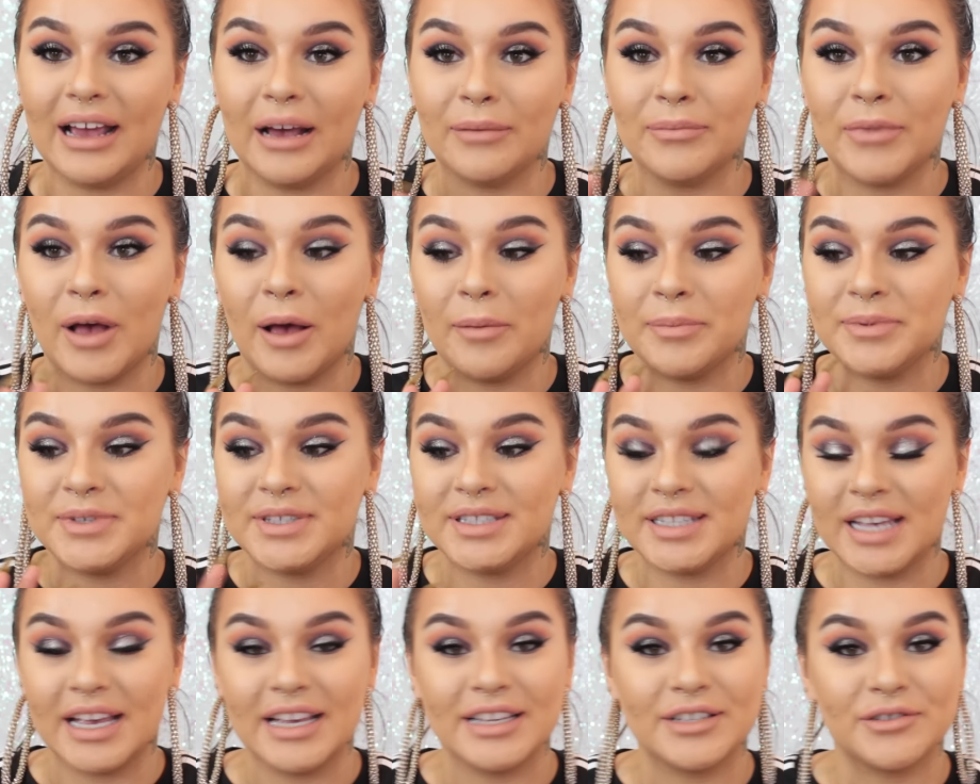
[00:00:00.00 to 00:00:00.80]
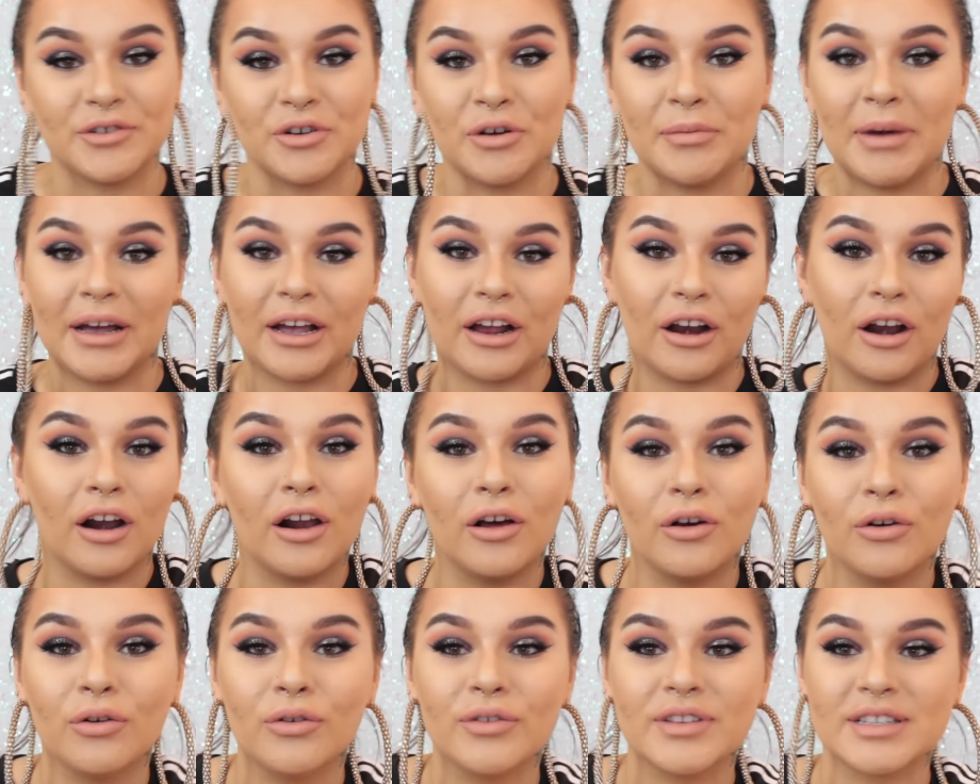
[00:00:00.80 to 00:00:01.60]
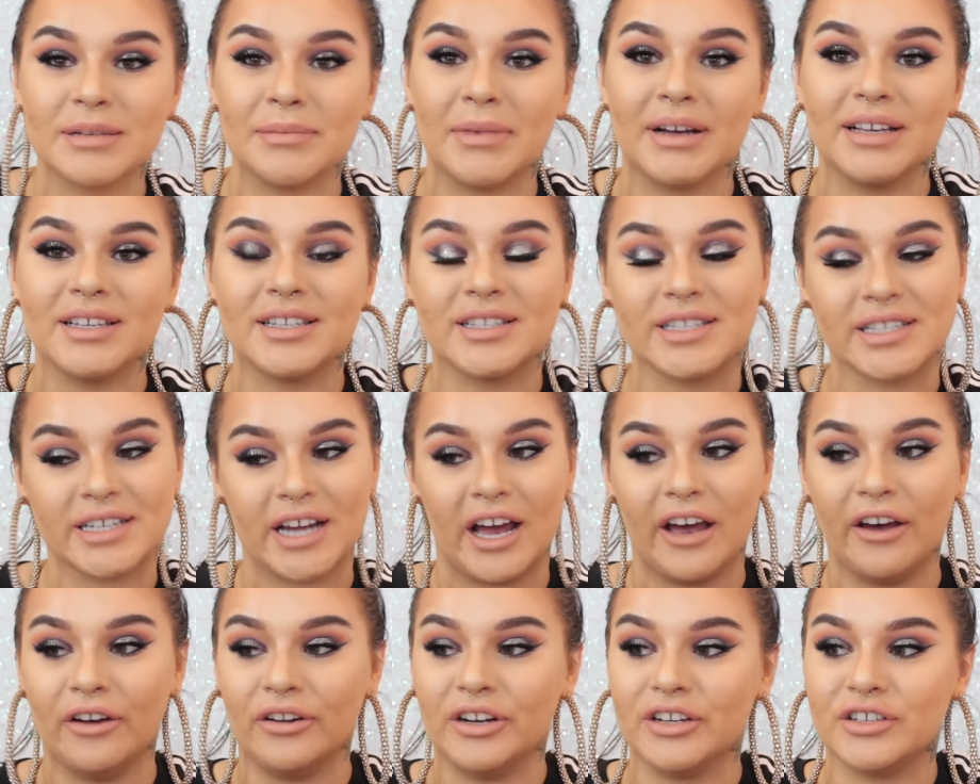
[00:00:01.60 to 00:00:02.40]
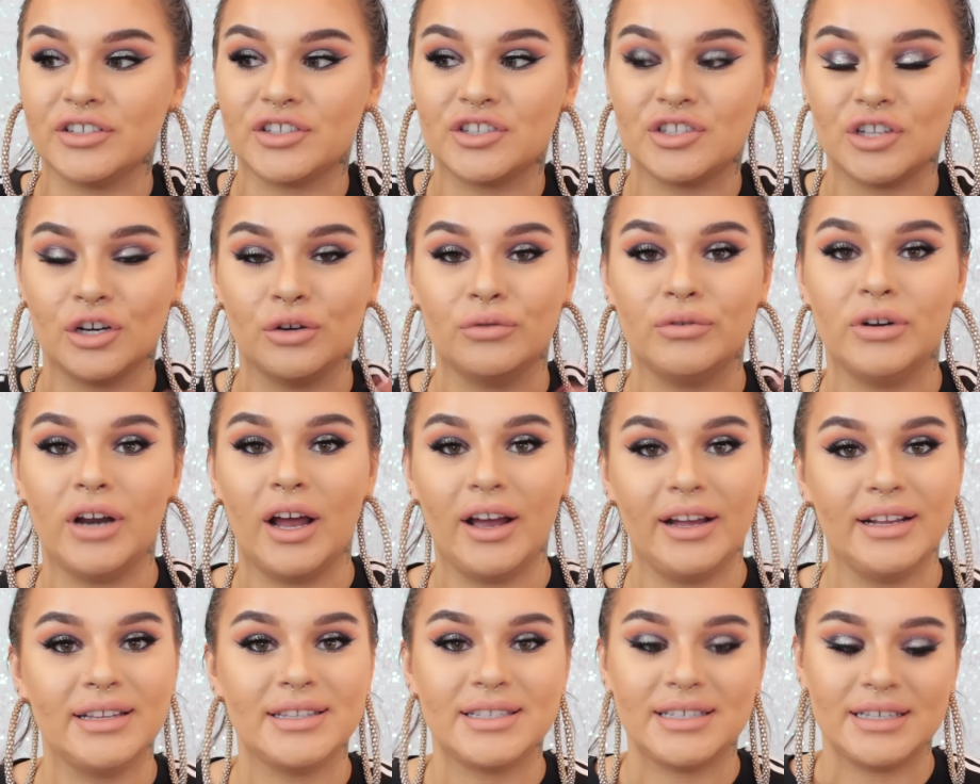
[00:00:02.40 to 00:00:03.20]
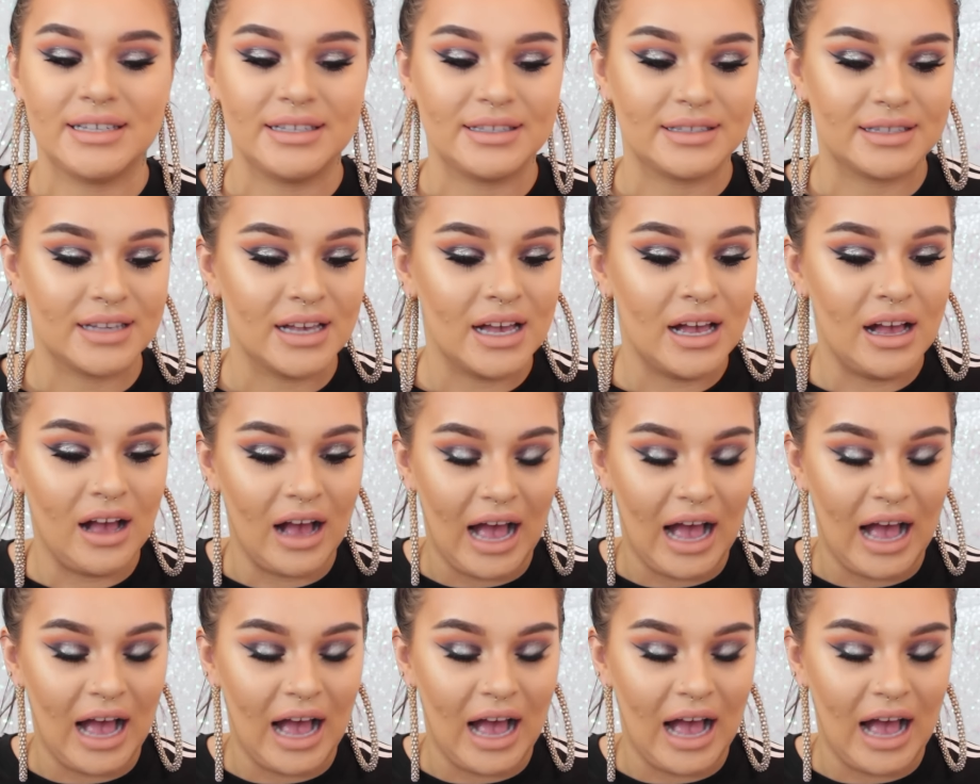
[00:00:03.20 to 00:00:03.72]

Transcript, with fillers: I'm obsessed. All my clothes and my style is so 90s